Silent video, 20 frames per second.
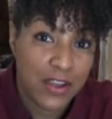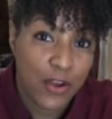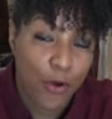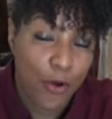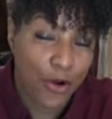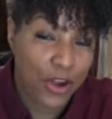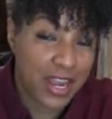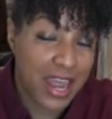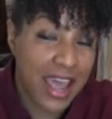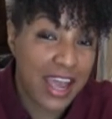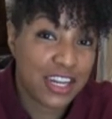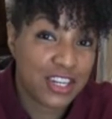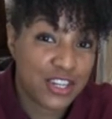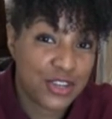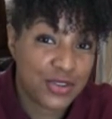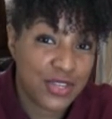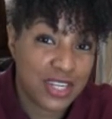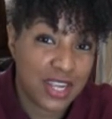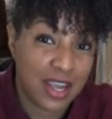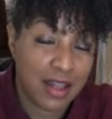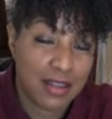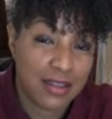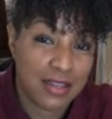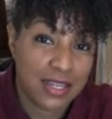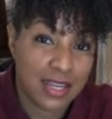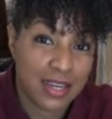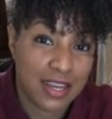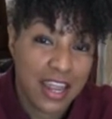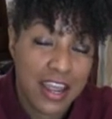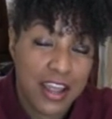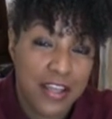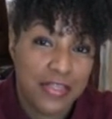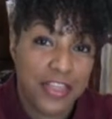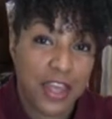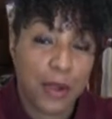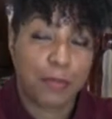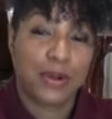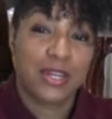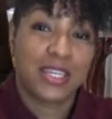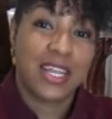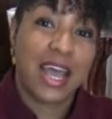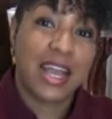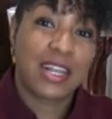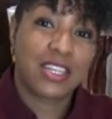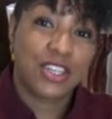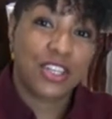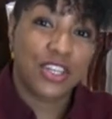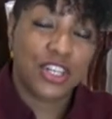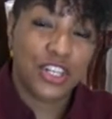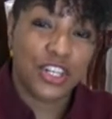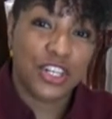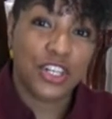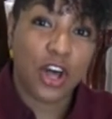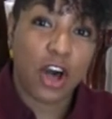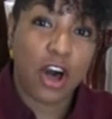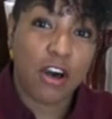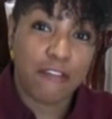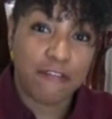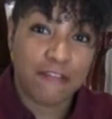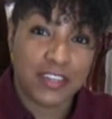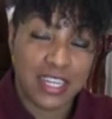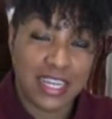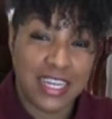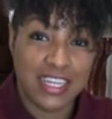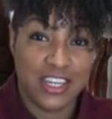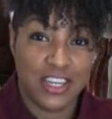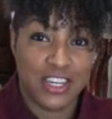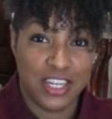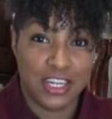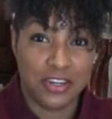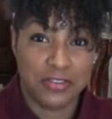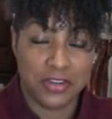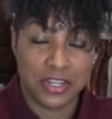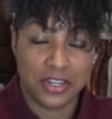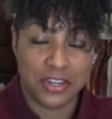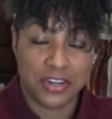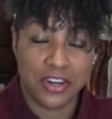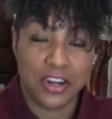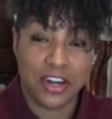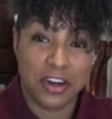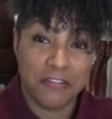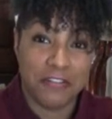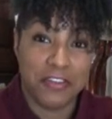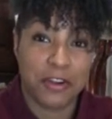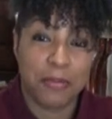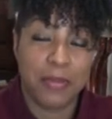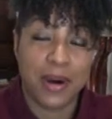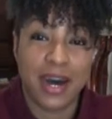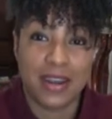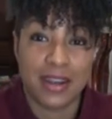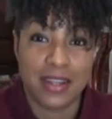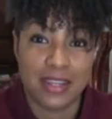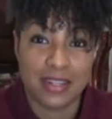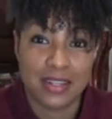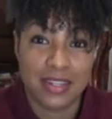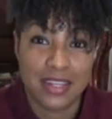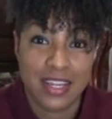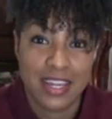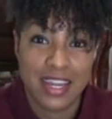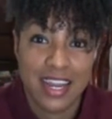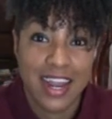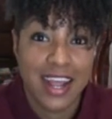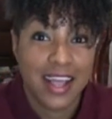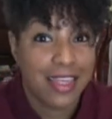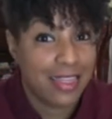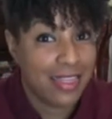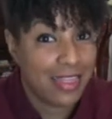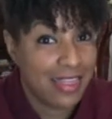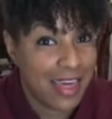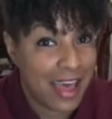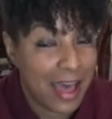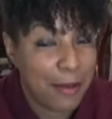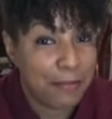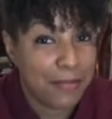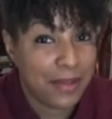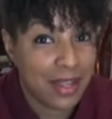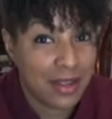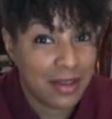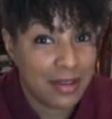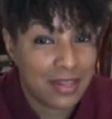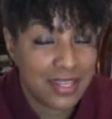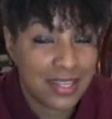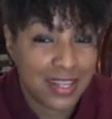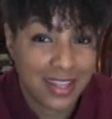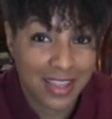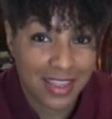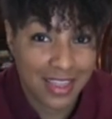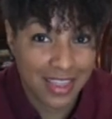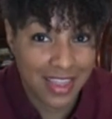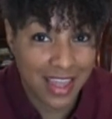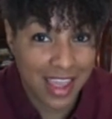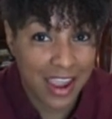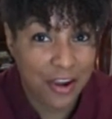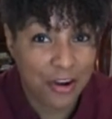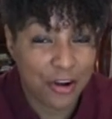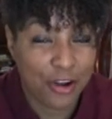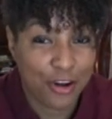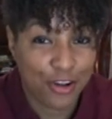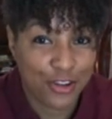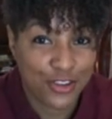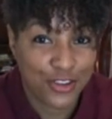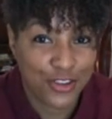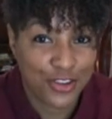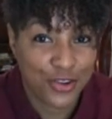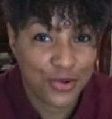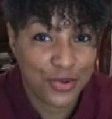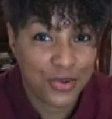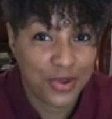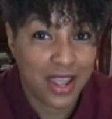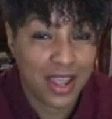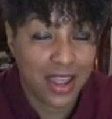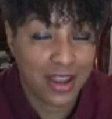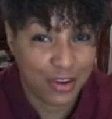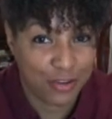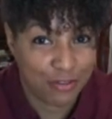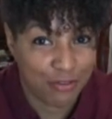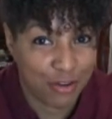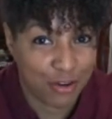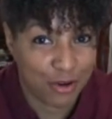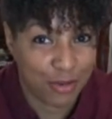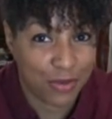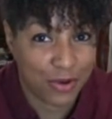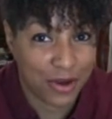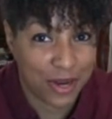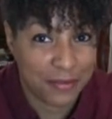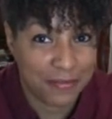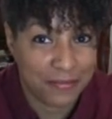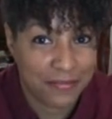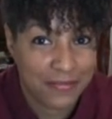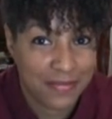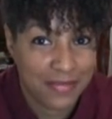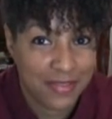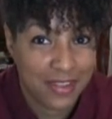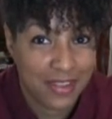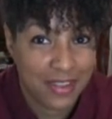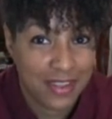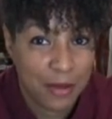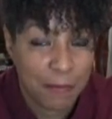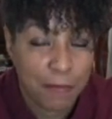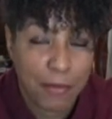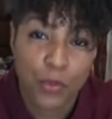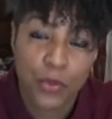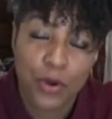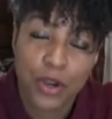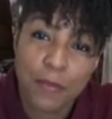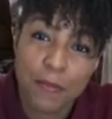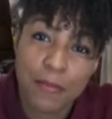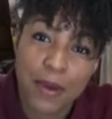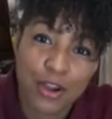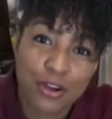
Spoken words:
or an exoskeleton that protects the soft interior of their bodies. That means they are also an invertebrate. But what about